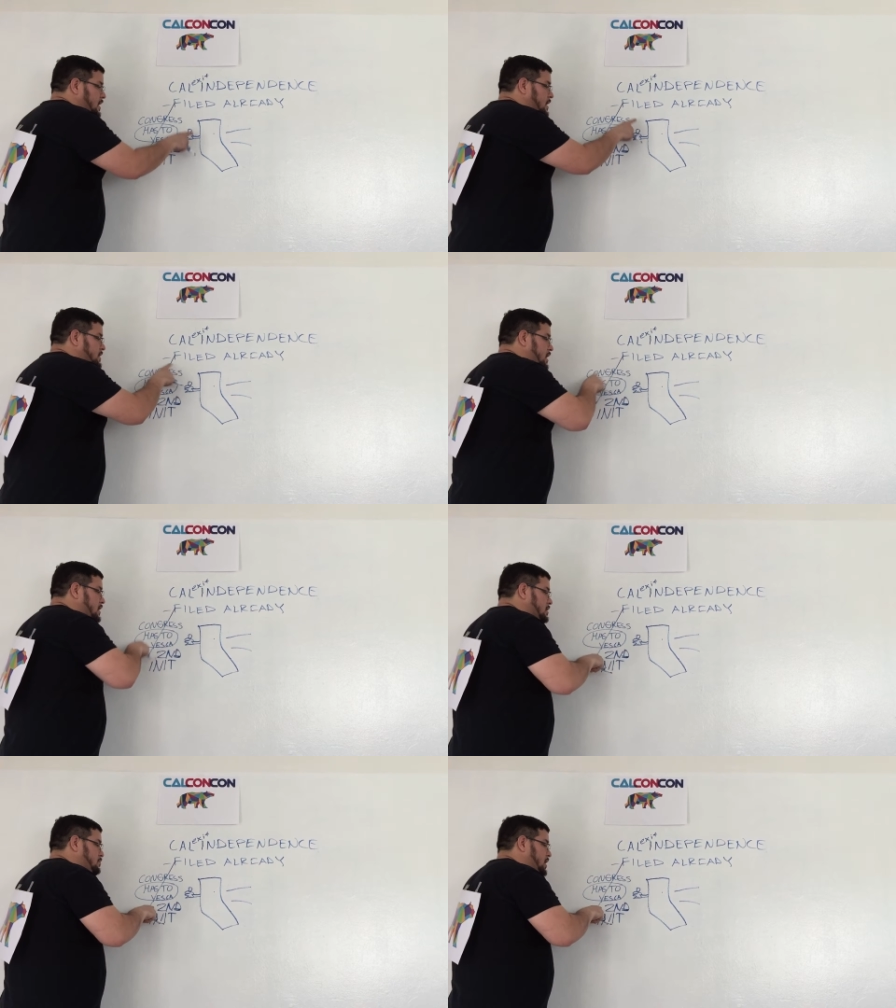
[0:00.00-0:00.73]
can
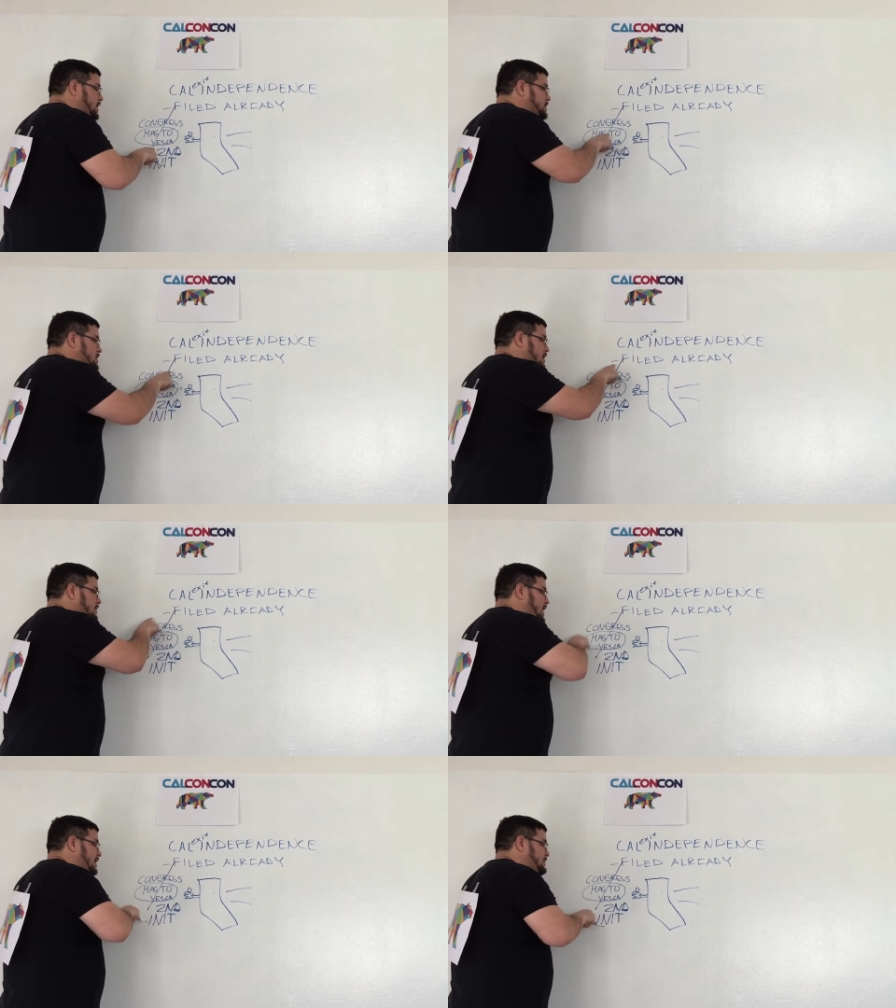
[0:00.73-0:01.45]
take the place
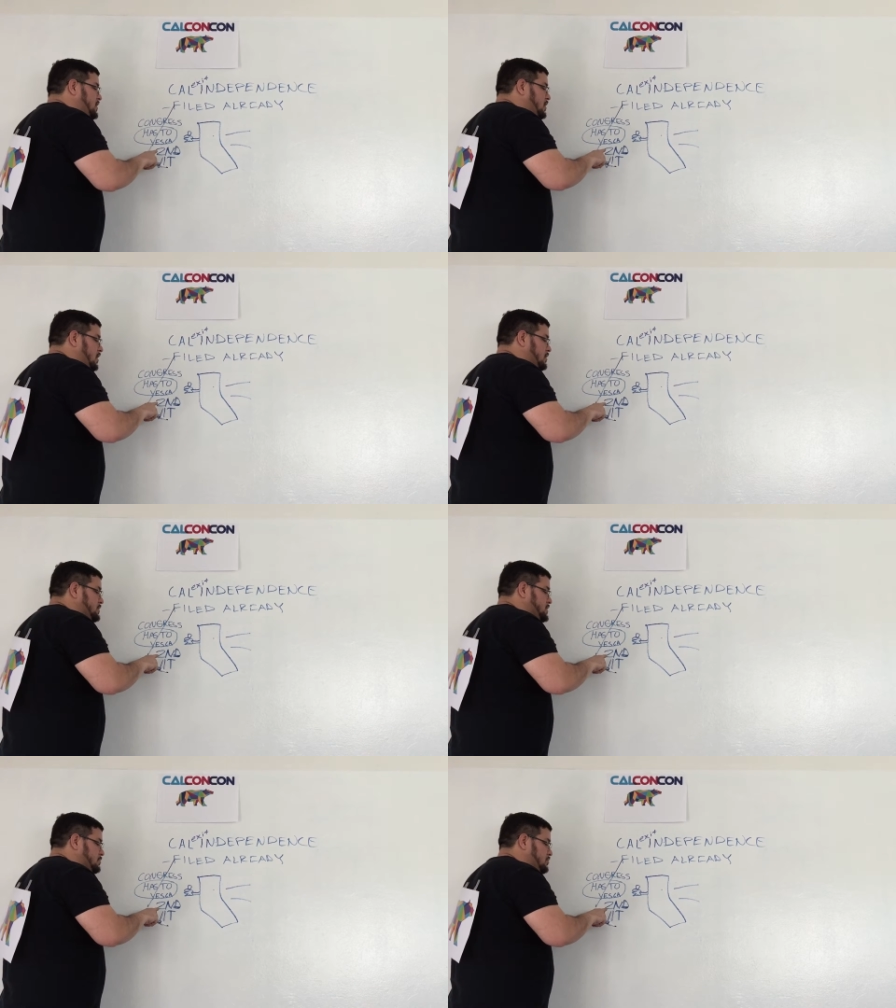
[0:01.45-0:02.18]
of having
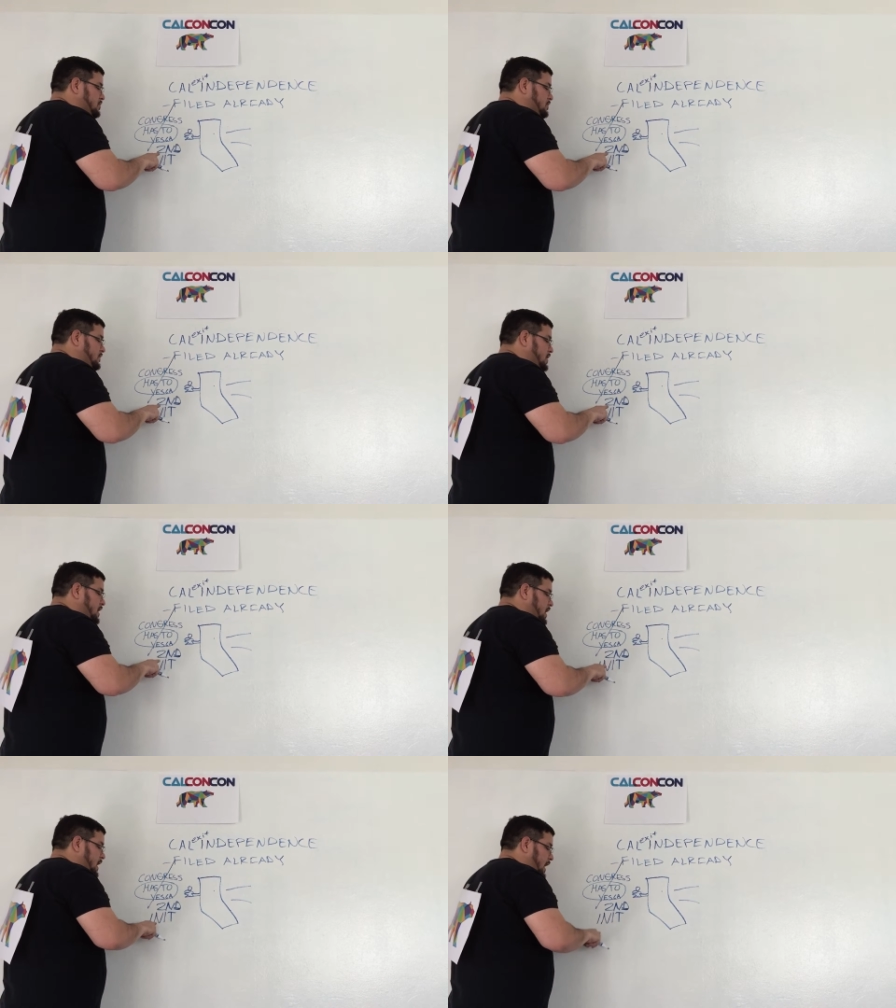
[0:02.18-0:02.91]
Congress approve,
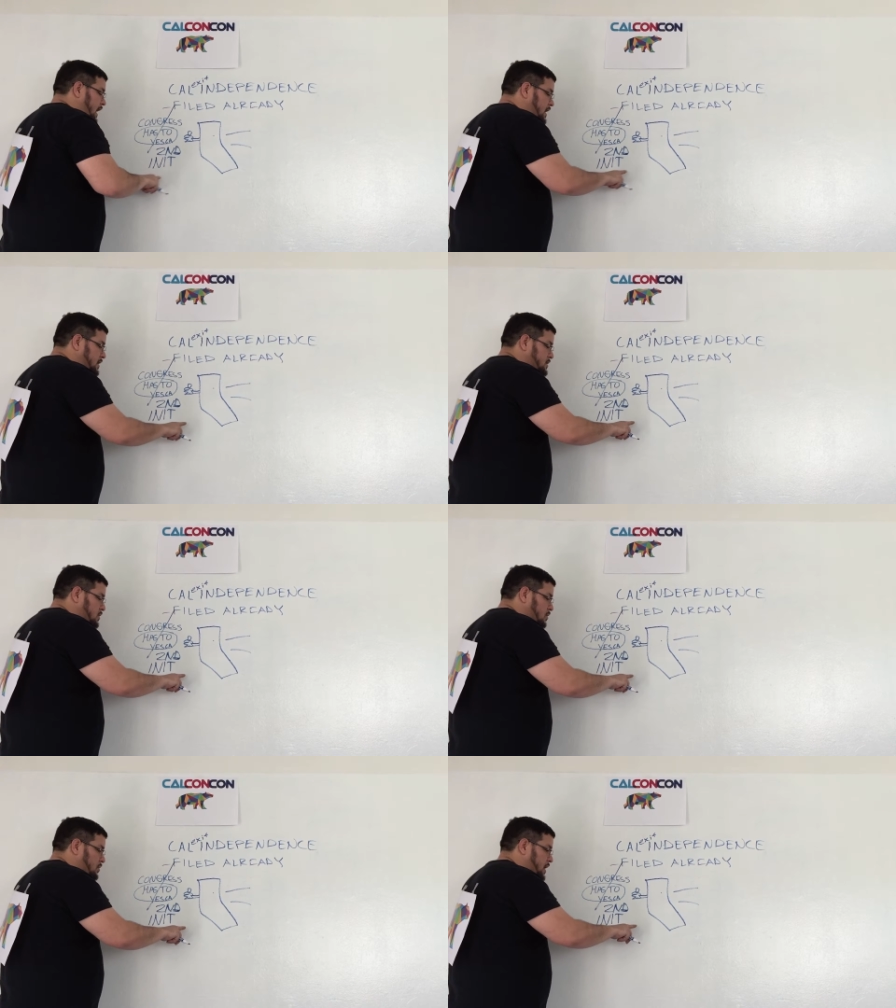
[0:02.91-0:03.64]
and
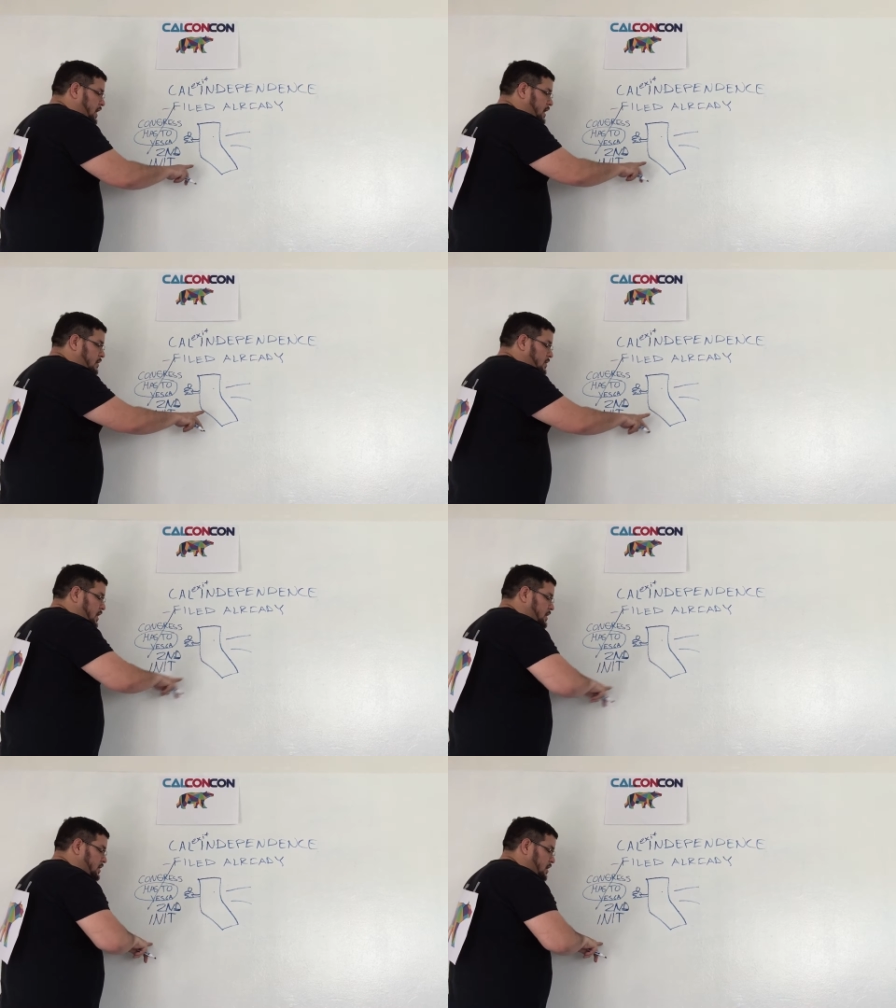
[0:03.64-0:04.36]
it's already
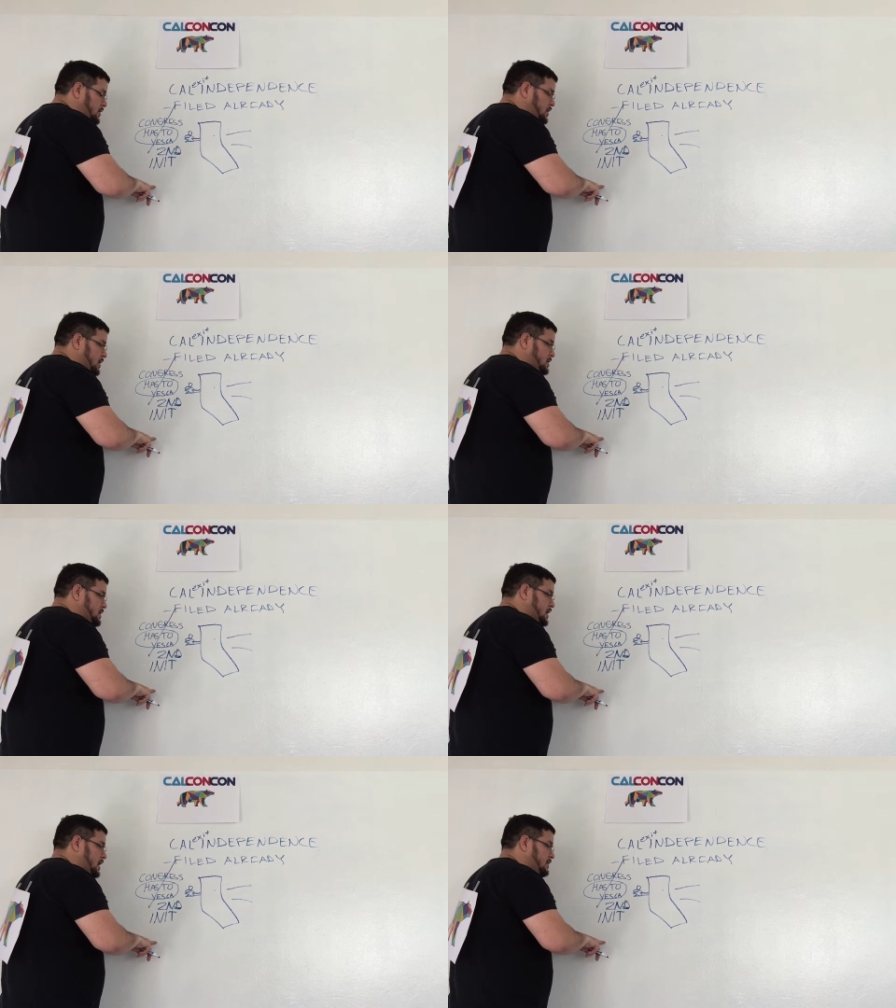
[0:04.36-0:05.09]
outlined on the
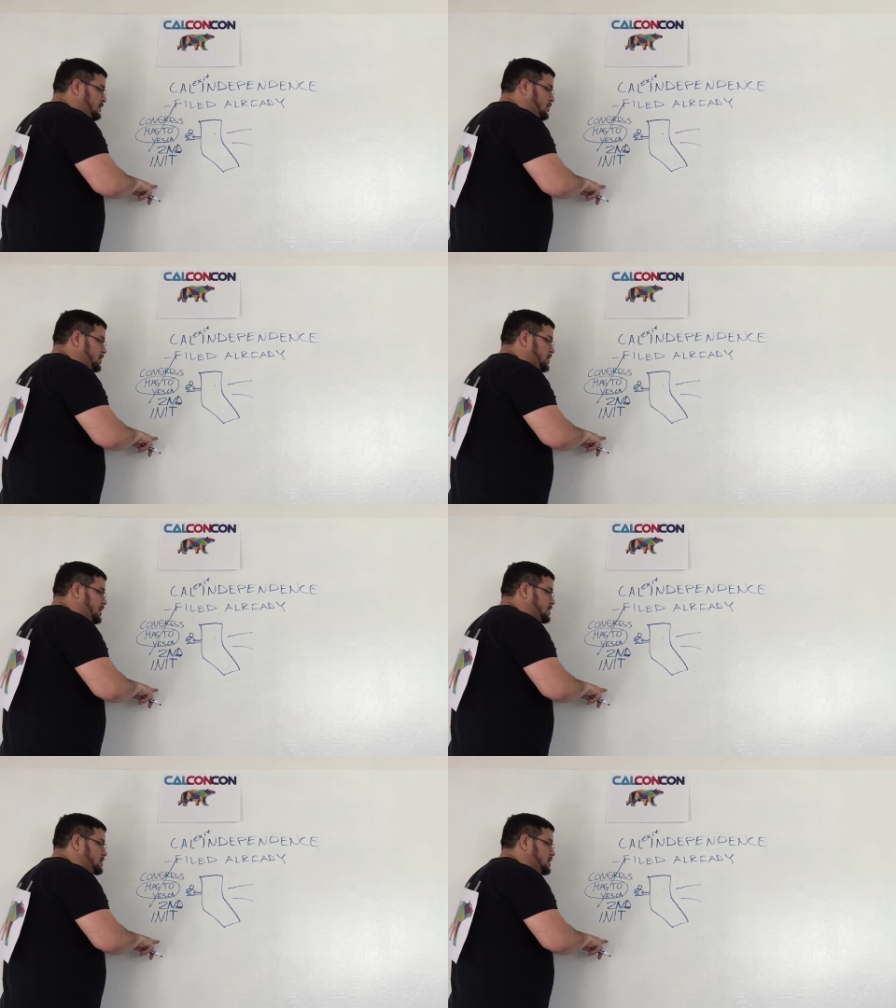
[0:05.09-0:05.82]
things that California
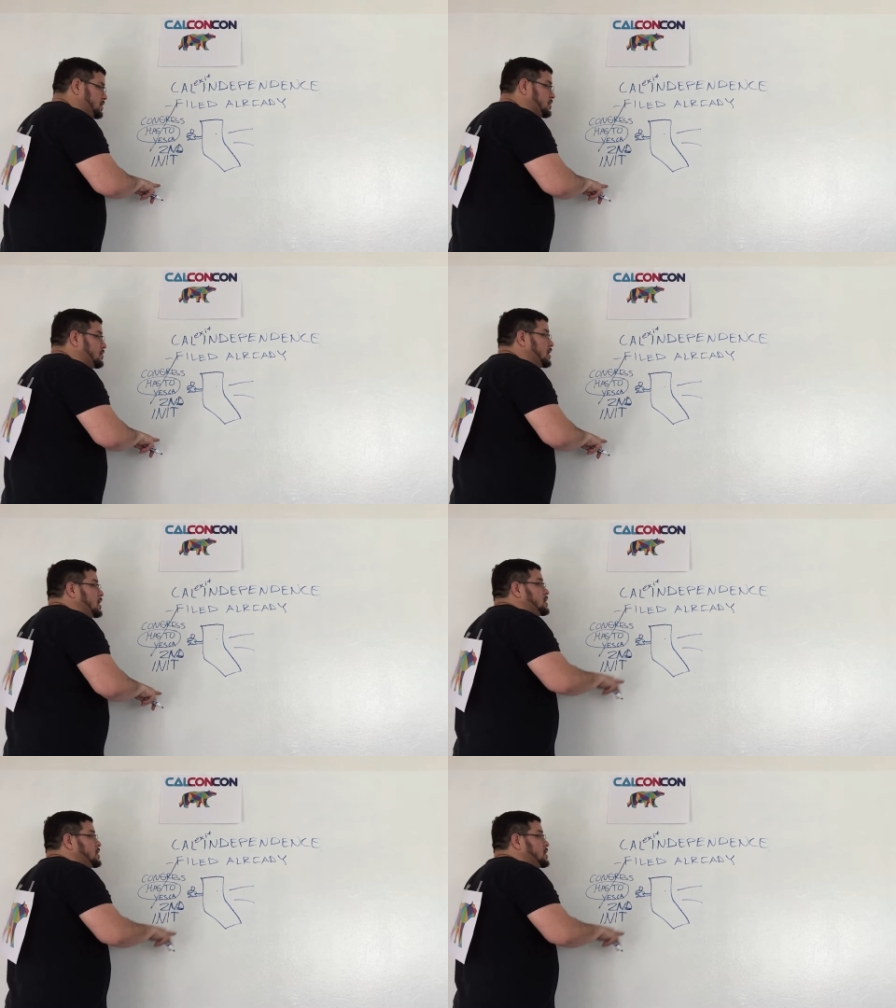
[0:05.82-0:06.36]
needs to do.